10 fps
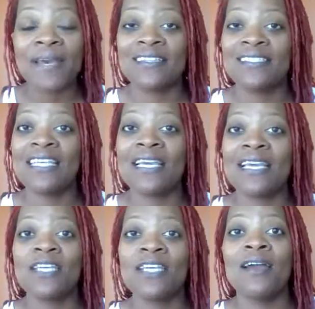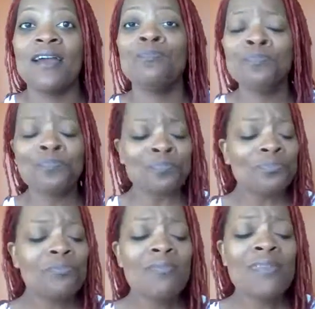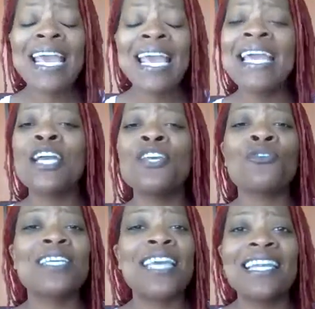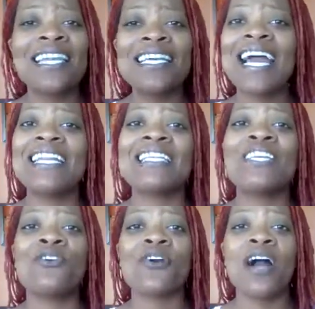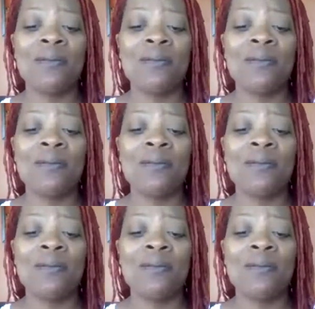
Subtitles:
at the same time, and you're getting that your